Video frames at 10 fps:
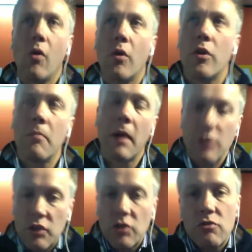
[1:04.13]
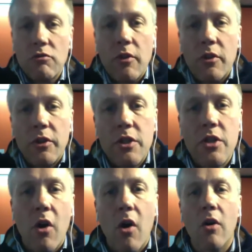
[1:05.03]
you might stroke a
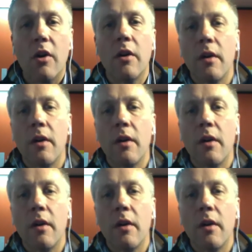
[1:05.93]
dog.